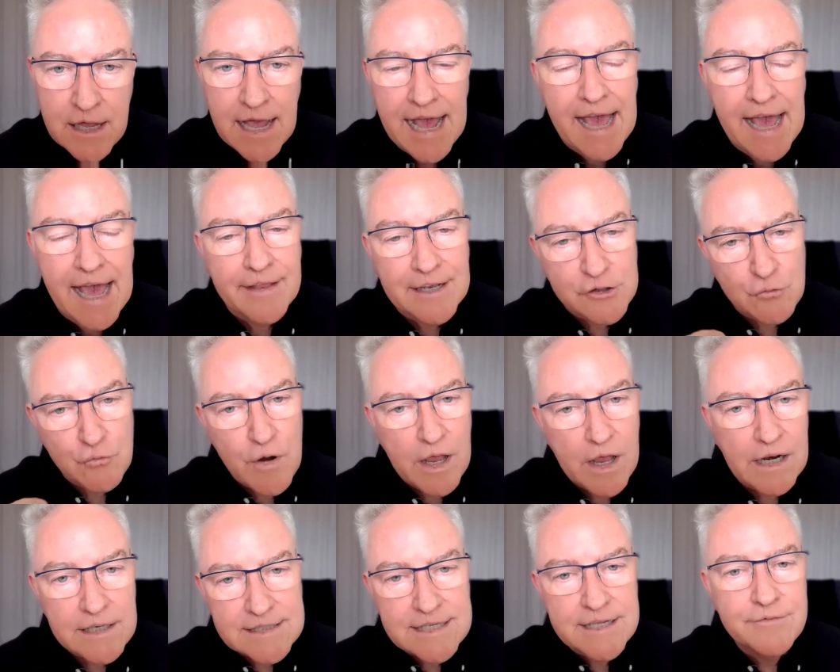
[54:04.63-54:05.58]
and its
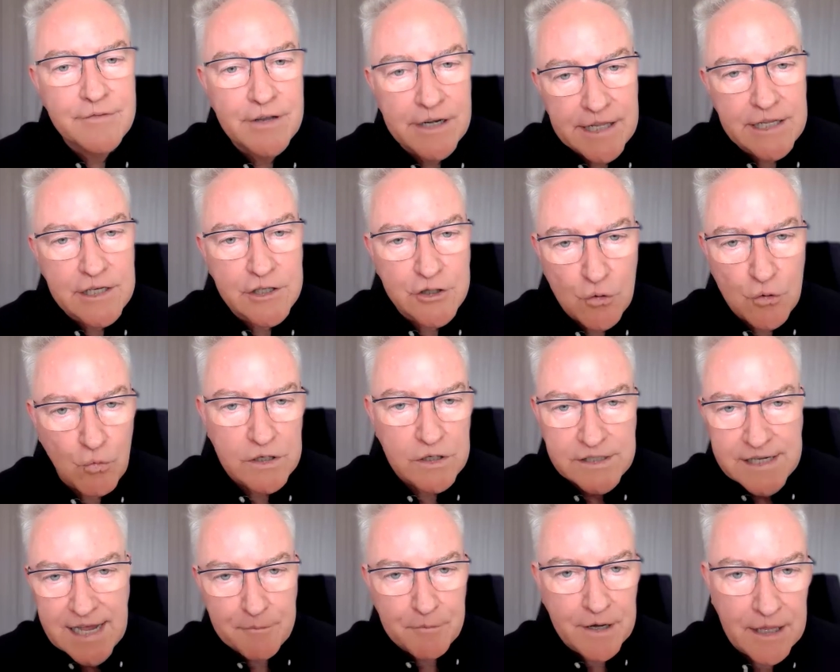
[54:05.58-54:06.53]
relativity to
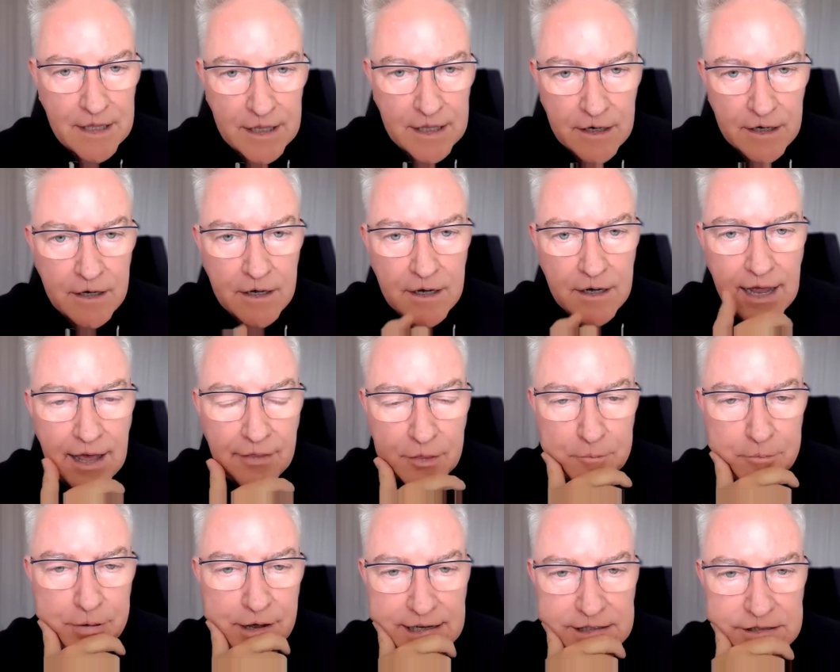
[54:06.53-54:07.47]
what's happening in other
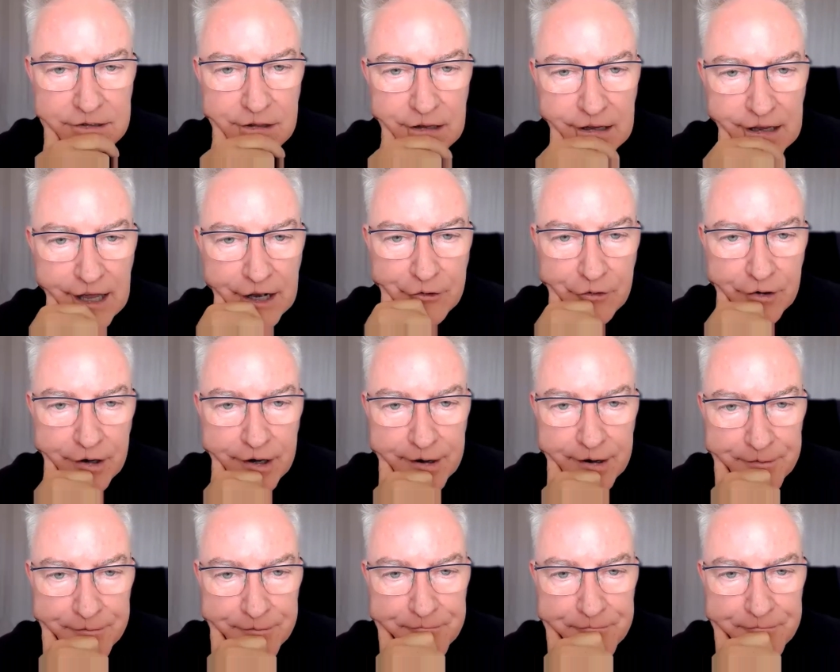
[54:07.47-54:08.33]
parts of the country?